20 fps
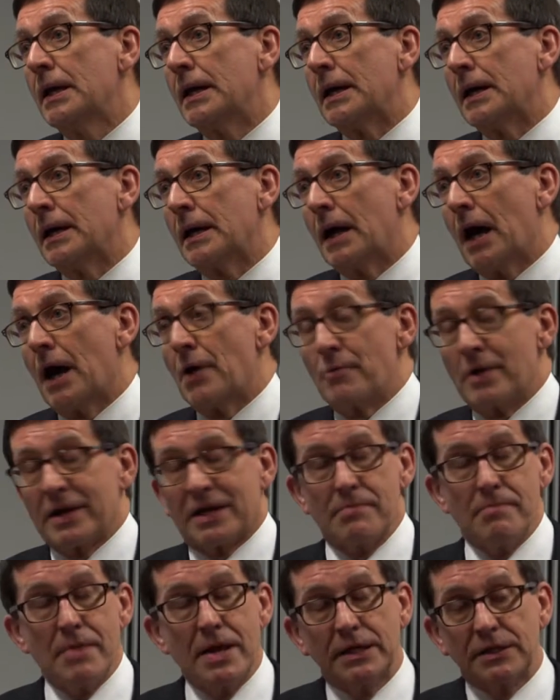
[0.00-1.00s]
a
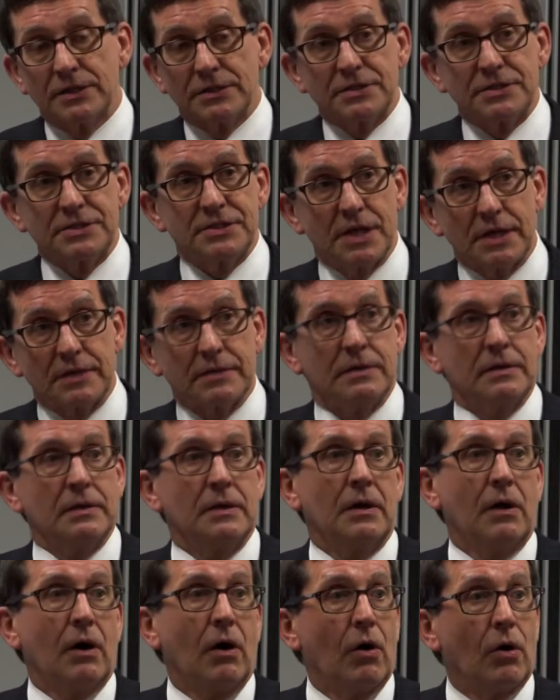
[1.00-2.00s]
recommended set
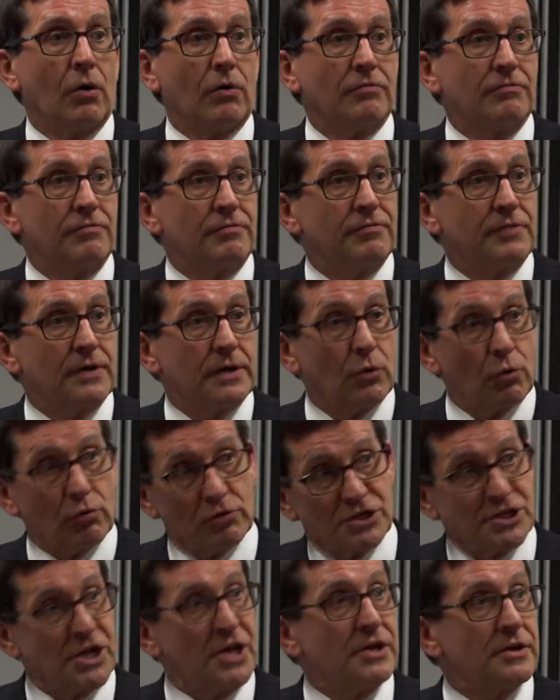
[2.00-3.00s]
of,
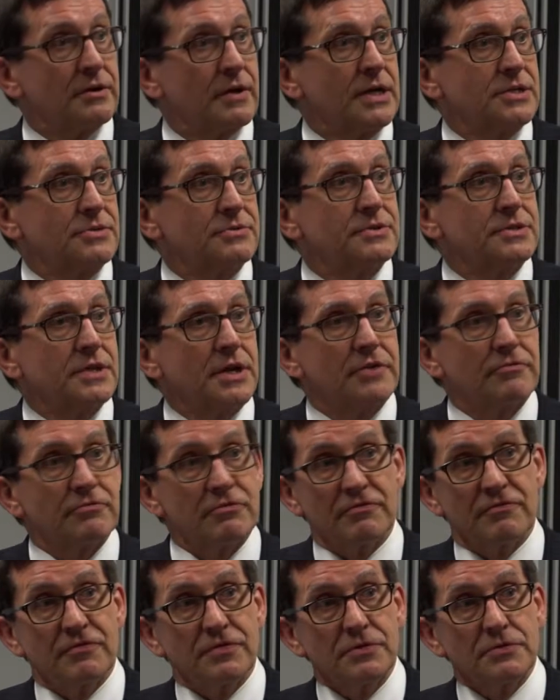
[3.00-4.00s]
or agenda I should say, of
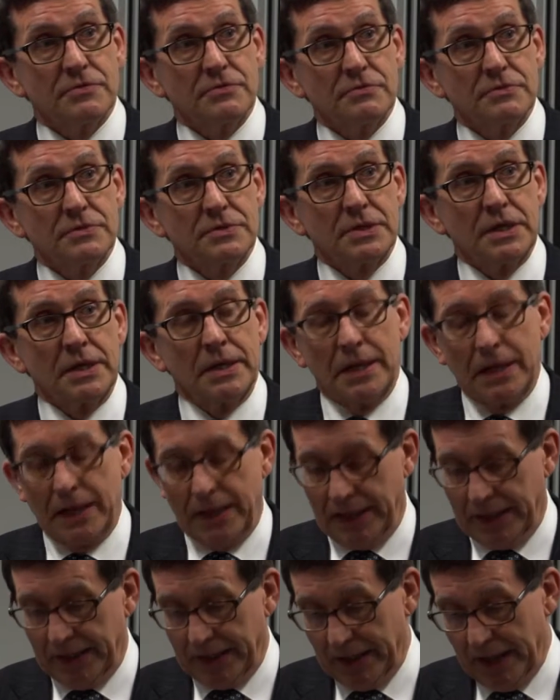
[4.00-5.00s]
reviews,
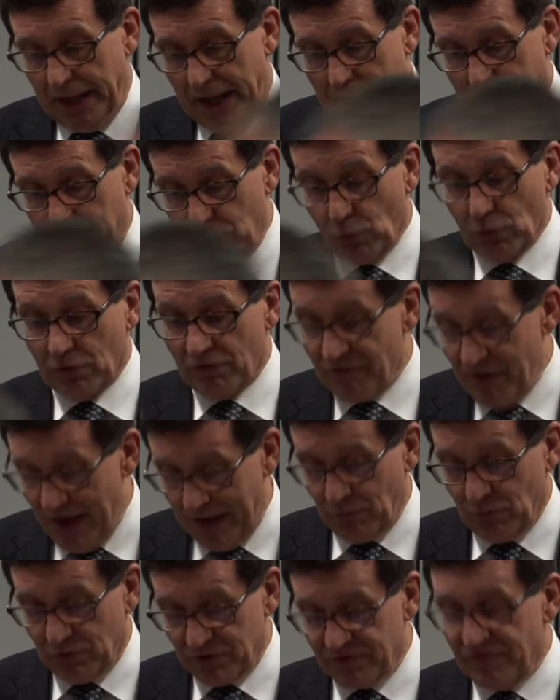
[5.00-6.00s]
and all of
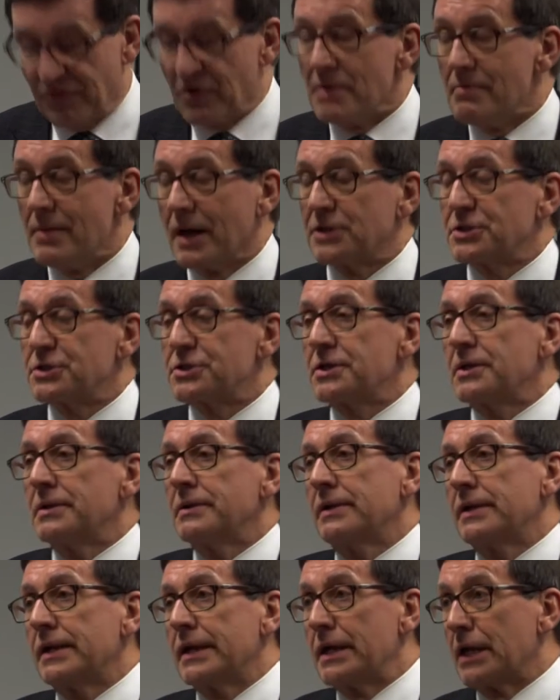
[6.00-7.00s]
that was very much
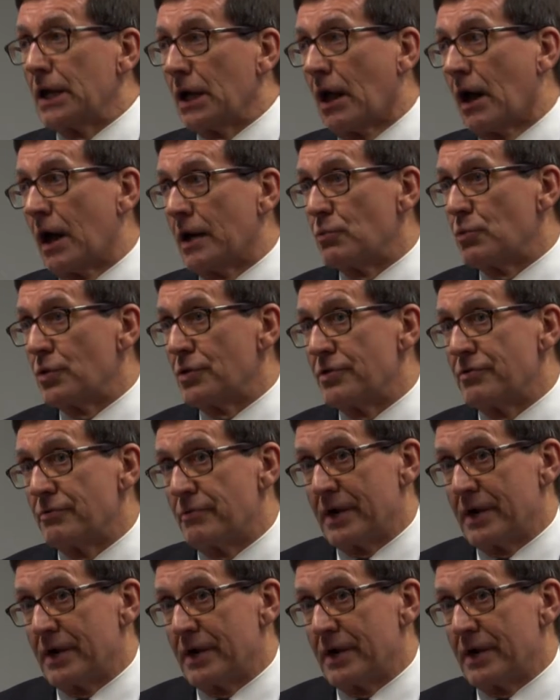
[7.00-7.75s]
in line with the